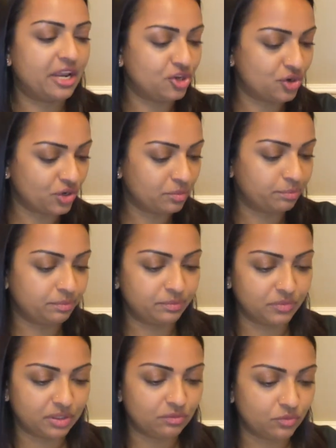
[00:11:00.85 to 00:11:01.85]
and
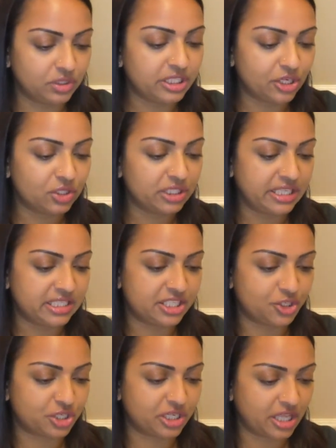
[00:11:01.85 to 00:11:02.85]
you're literally
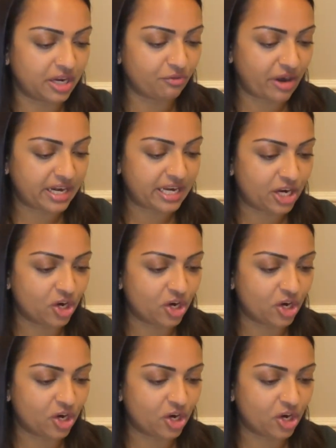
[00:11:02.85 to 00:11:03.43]
stitching like right